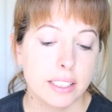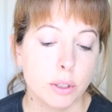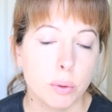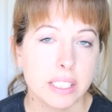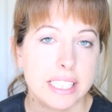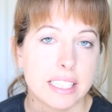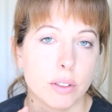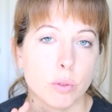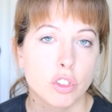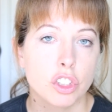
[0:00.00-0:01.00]
You want to get
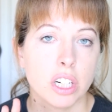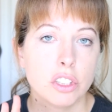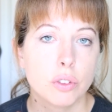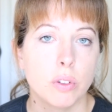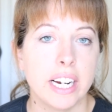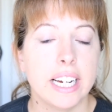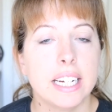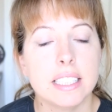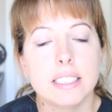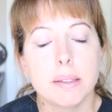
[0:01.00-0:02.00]
it just right.
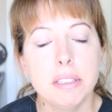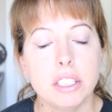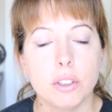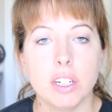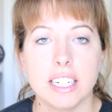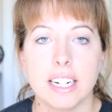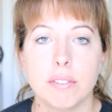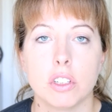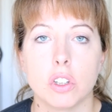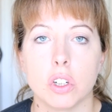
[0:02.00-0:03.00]
And it's something that you kind of have
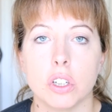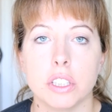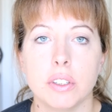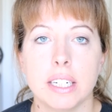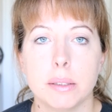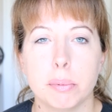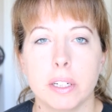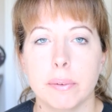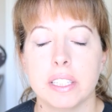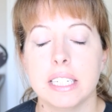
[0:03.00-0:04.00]
to learn, you kind of have to
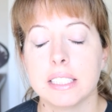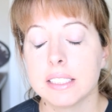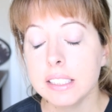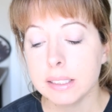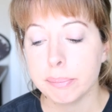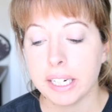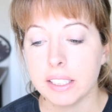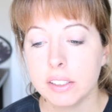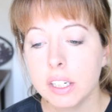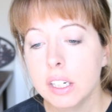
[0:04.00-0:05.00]
play with. And it's going to
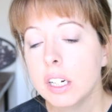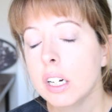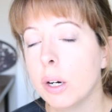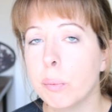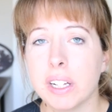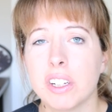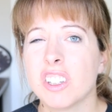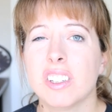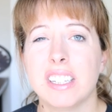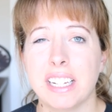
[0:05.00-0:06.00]
depend on
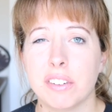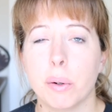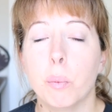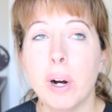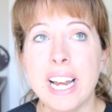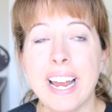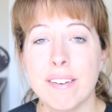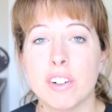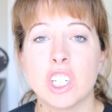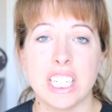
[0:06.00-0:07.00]
whatever leather,
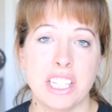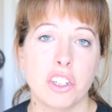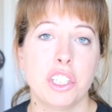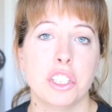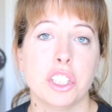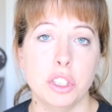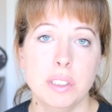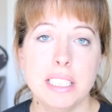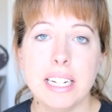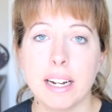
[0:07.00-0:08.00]
whatever leather you're using.